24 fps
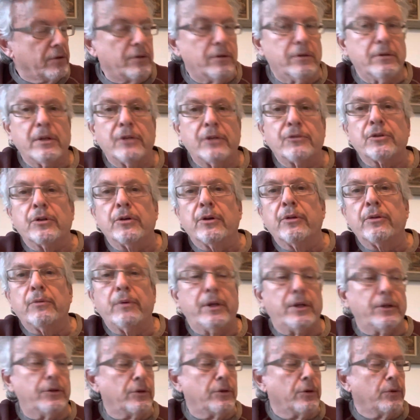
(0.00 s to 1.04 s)
That's another
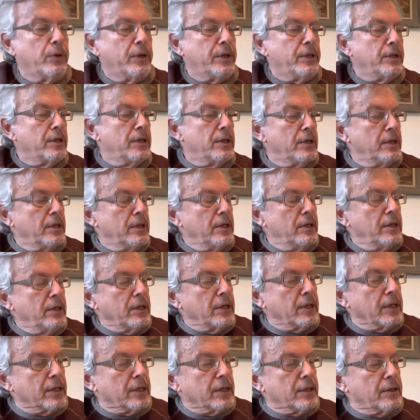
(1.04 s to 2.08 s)
way to do it.
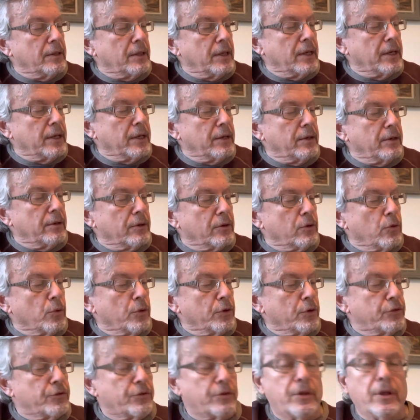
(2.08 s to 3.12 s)
And then, of
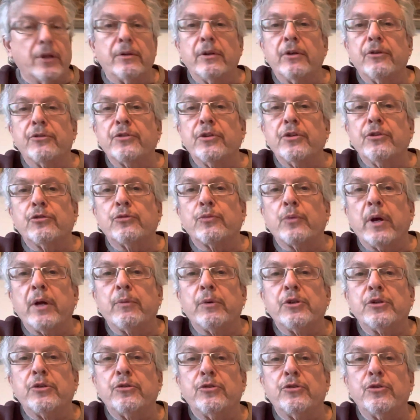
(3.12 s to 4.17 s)
course, then there's this way,
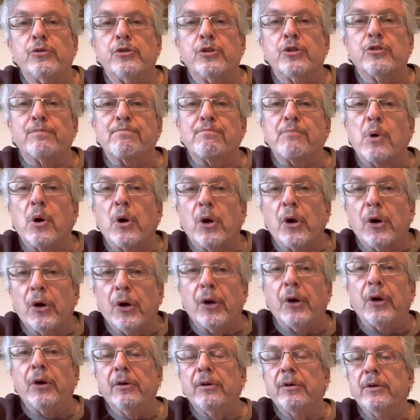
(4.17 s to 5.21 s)
which is you just
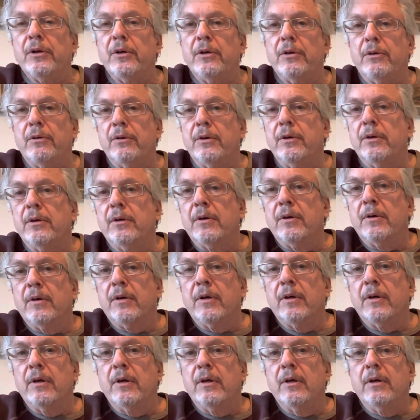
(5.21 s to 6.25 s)
bar
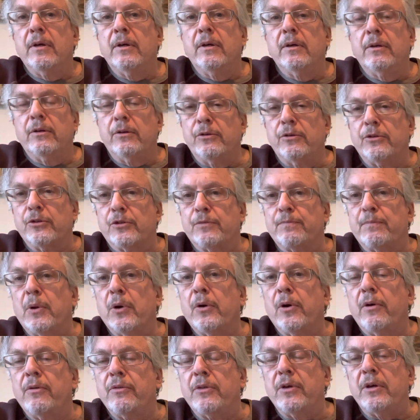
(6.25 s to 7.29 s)

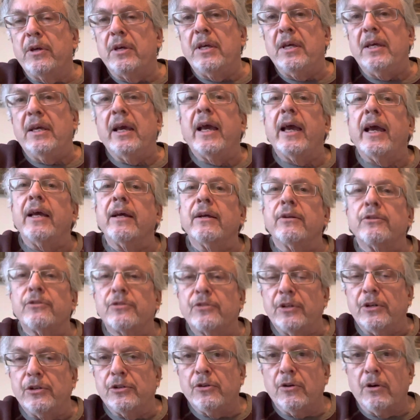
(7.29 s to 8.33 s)
the E, A, and
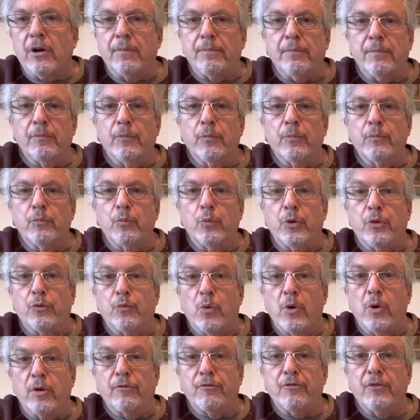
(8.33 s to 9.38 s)
C sharp with
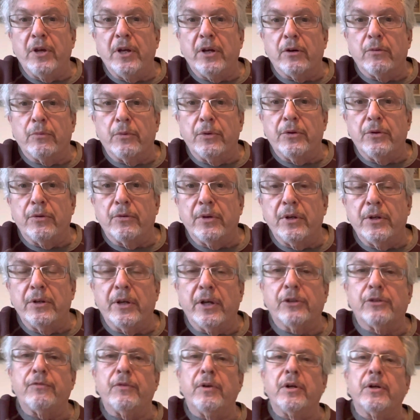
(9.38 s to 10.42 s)
one finger, with your
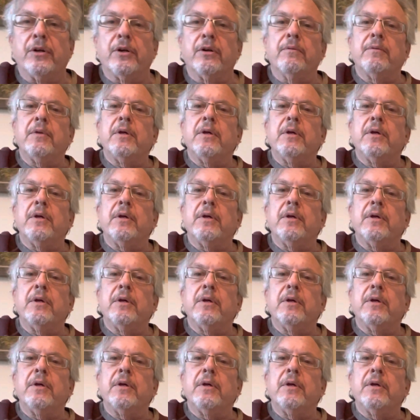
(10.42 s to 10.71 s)
index finger.